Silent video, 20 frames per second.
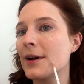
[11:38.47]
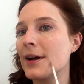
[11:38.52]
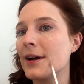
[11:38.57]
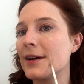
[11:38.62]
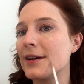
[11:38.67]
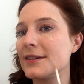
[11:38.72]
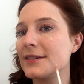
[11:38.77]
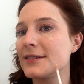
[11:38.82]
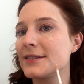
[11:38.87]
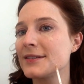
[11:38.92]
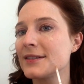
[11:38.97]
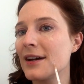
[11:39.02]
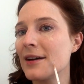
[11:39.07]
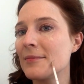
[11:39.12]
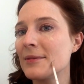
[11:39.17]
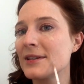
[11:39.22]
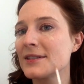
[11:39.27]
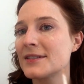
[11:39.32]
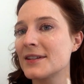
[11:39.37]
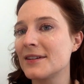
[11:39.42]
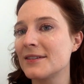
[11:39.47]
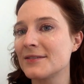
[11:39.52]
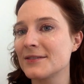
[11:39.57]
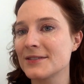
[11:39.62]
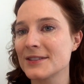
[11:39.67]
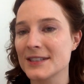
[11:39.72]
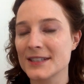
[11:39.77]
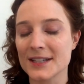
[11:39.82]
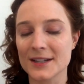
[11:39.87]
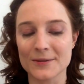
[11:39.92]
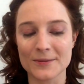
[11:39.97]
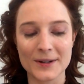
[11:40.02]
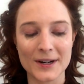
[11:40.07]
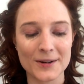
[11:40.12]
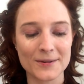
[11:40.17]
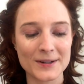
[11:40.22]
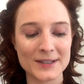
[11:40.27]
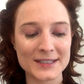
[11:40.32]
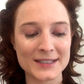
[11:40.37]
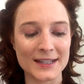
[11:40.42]
I had to stop myself and say,
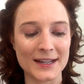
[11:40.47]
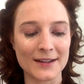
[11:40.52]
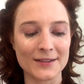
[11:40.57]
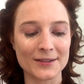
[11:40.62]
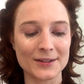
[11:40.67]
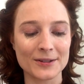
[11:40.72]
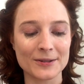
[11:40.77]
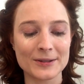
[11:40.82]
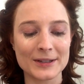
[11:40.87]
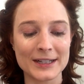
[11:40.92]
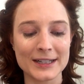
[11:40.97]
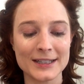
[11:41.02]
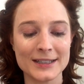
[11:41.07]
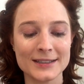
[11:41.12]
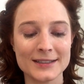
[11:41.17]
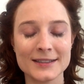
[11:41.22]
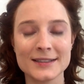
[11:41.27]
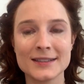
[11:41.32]
where was that little one?